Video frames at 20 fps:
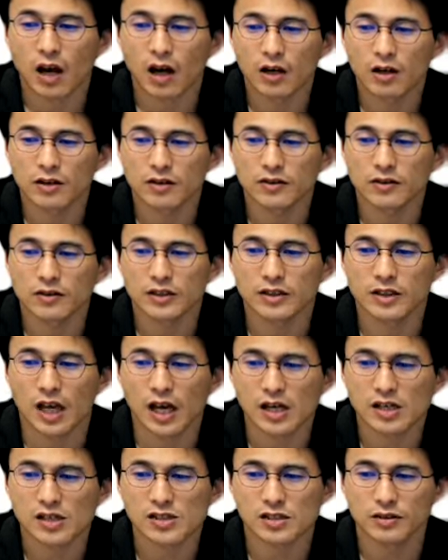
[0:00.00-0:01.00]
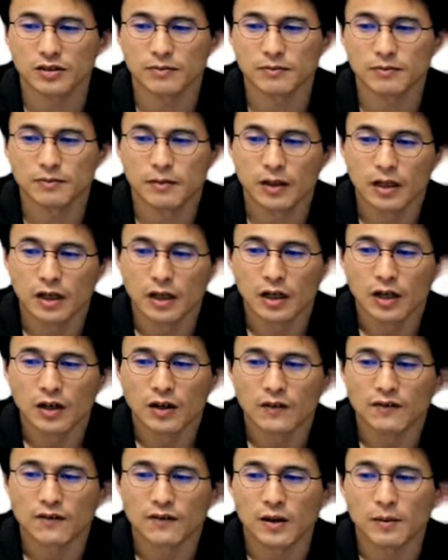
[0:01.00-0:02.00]
current action
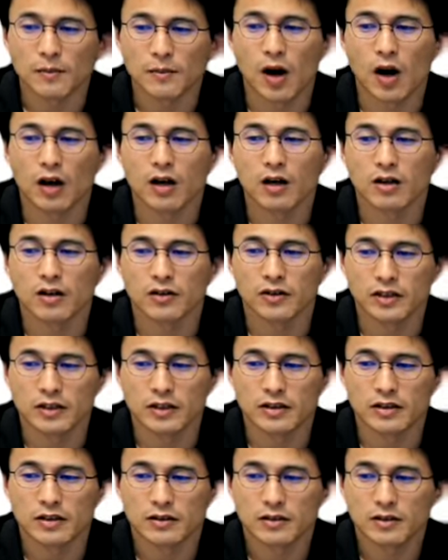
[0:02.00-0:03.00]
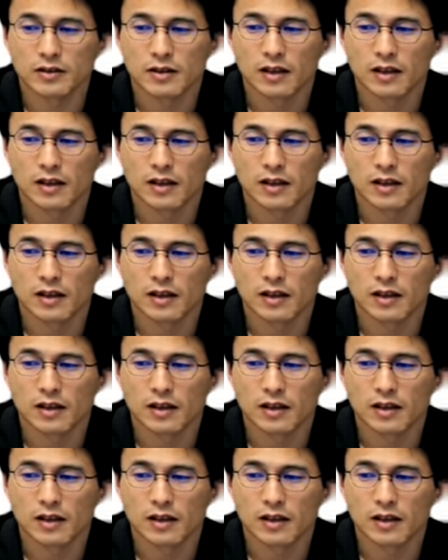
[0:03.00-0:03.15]
from occurring